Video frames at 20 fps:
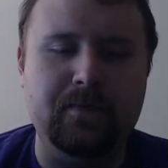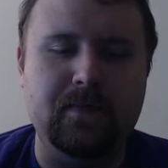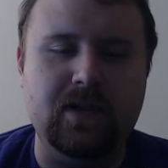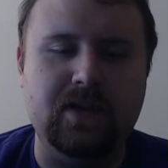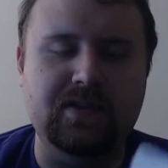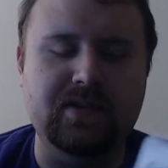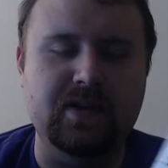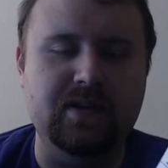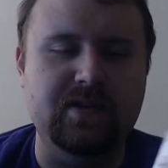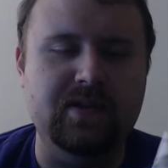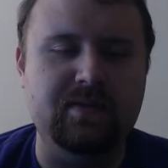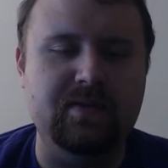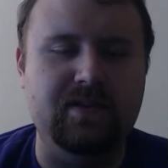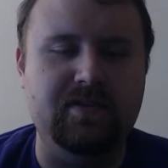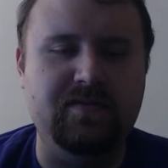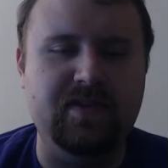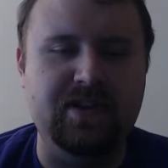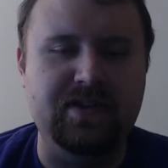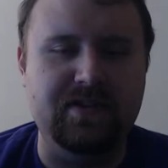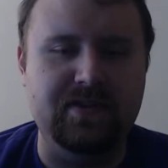so some of the
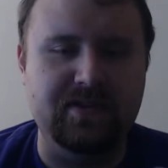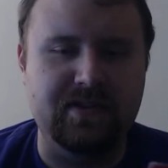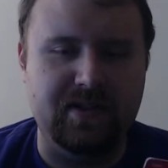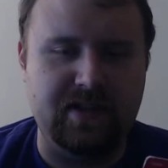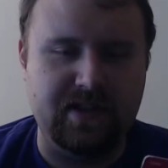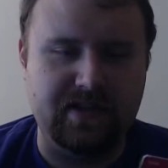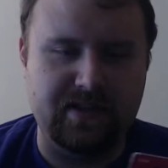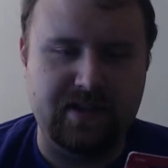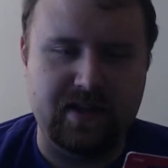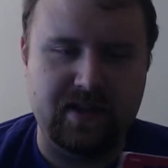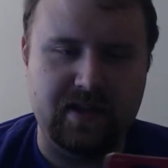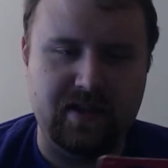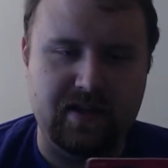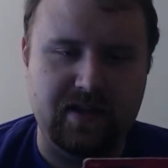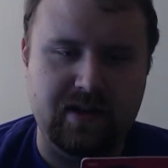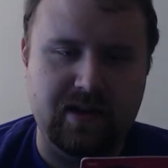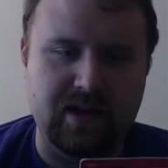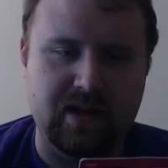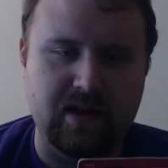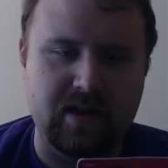features that they say on
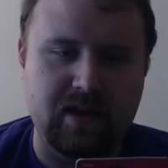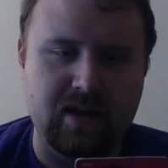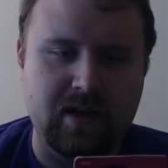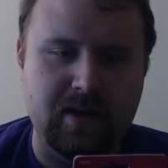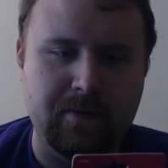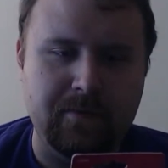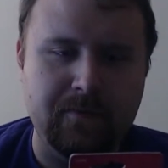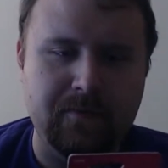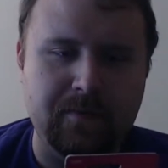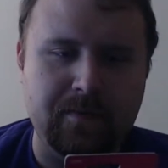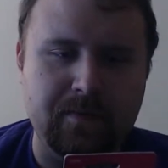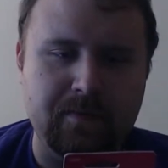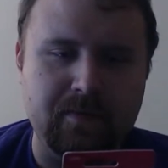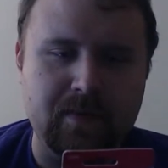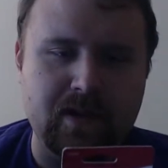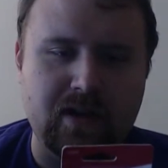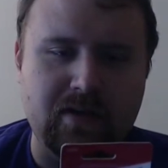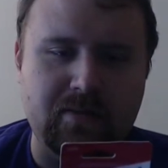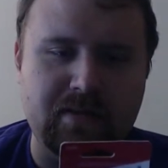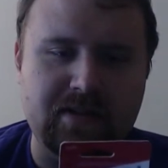here:
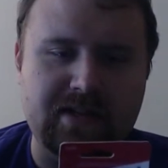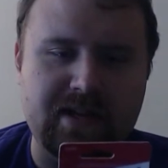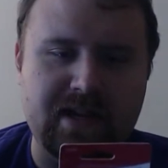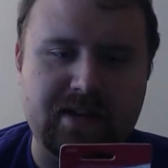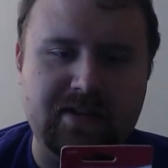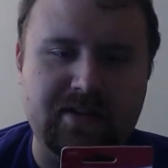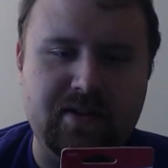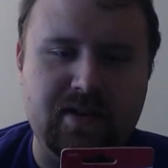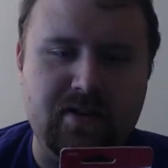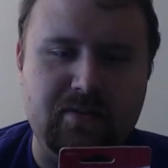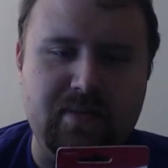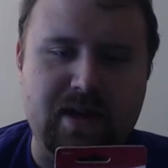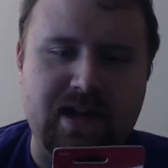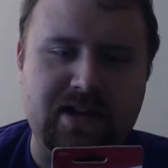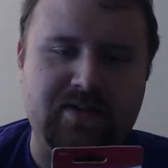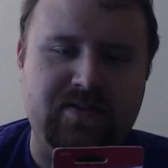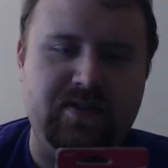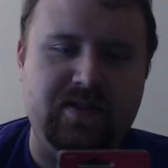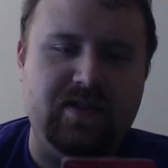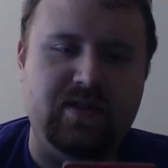mistakes are no match
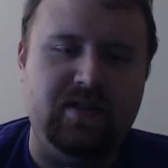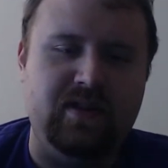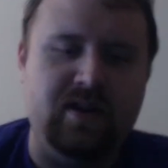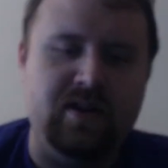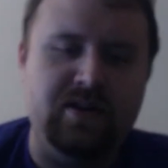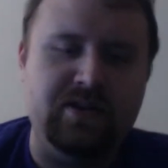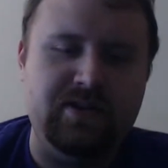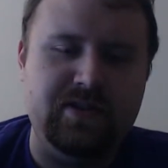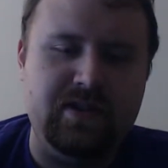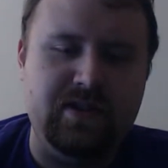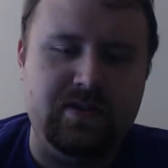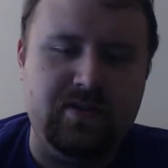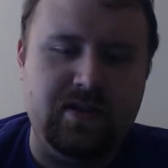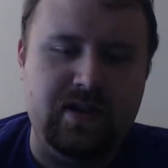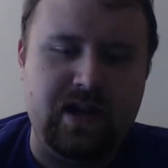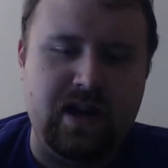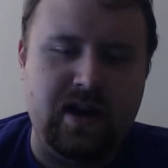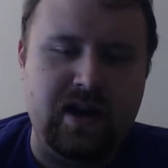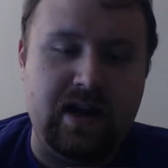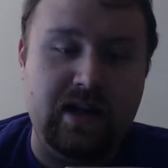for the larger than
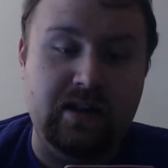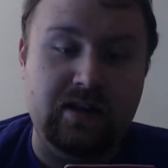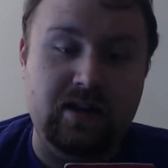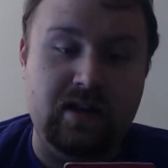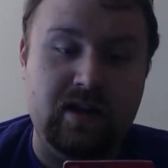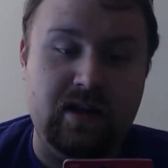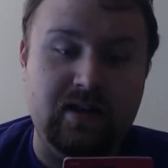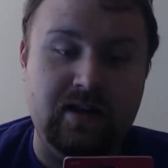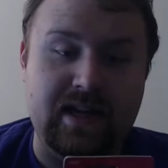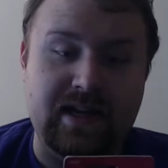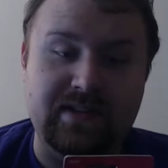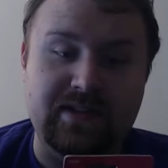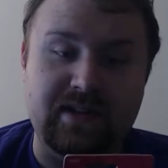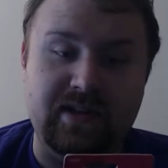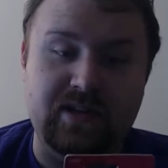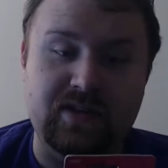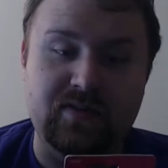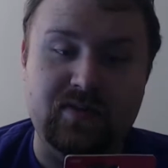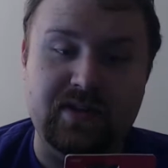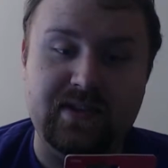ordinary and long-lasting
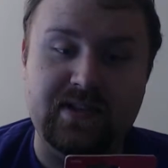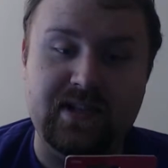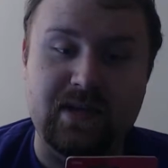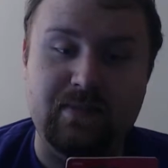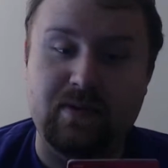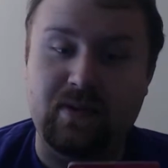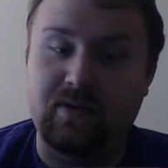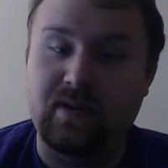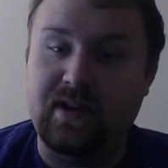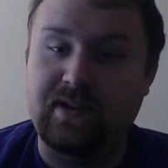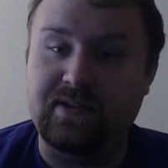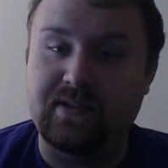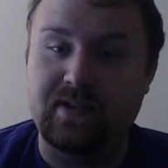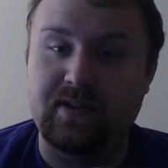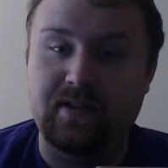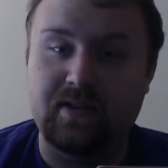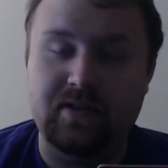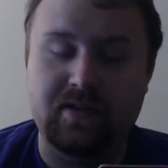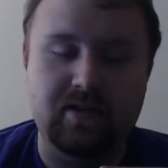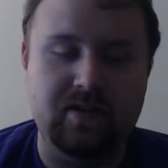twist-up eraser.
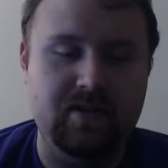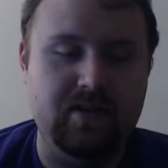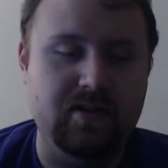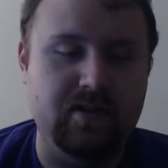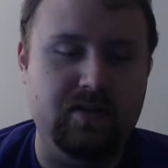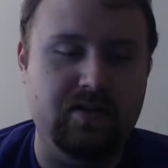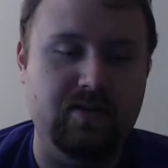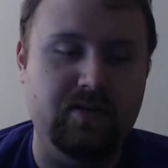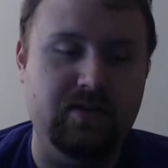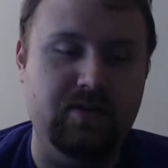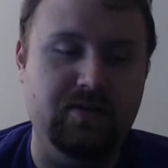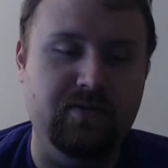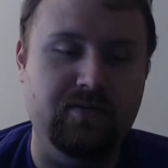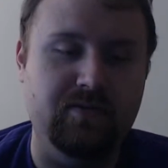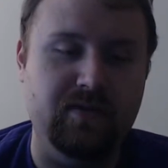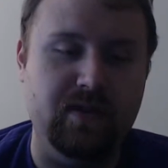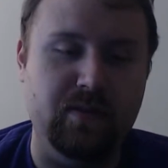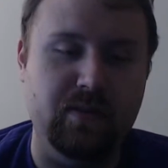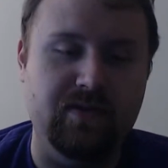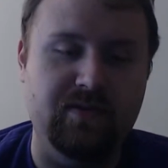
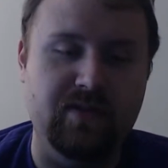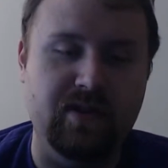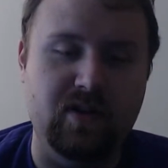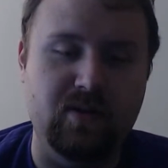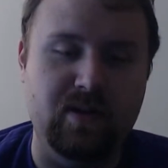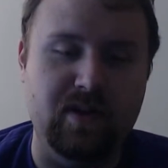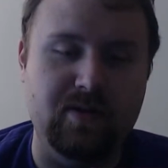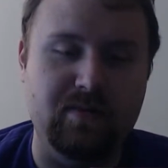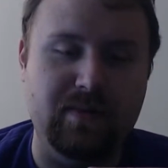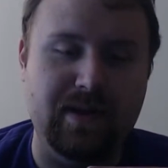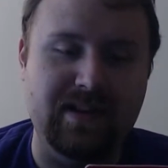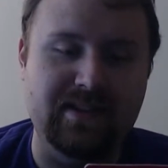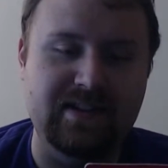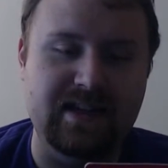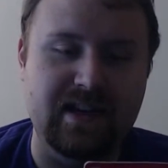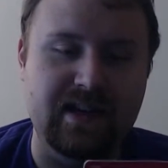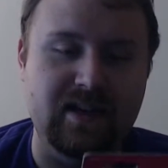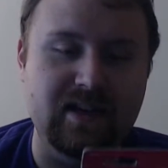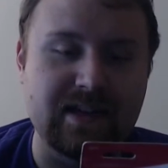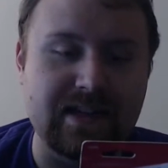Refill with
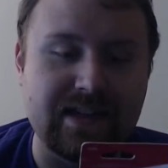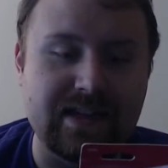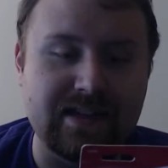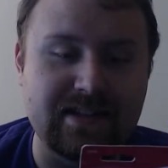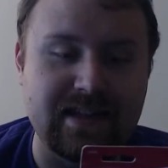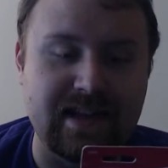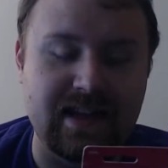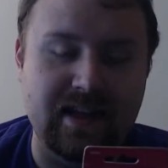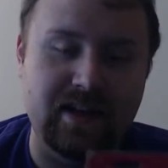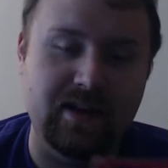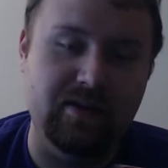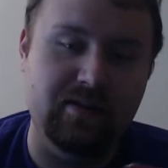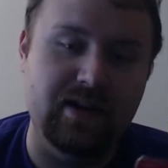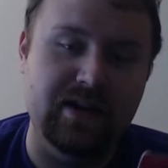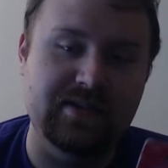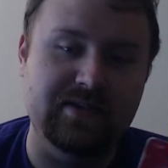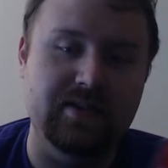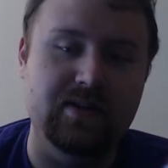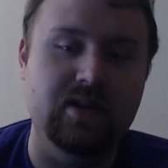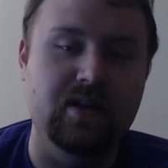Pentel E10
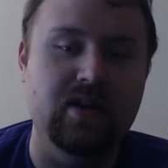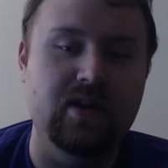eraser.